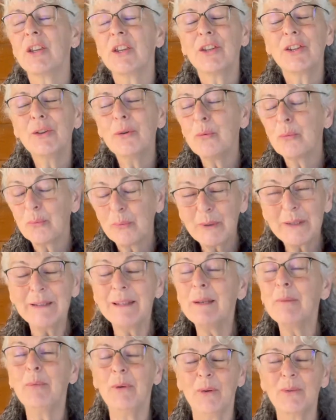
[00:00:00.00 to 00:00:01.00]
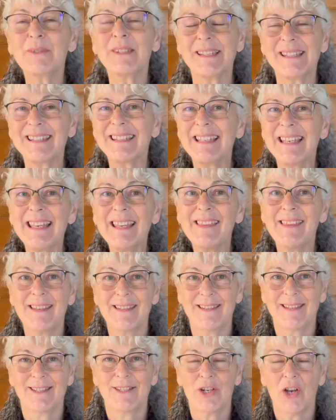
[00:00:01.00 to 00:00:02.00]
You really won't see
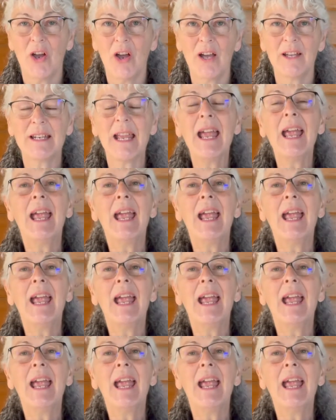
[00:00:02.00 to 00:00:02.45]
this taught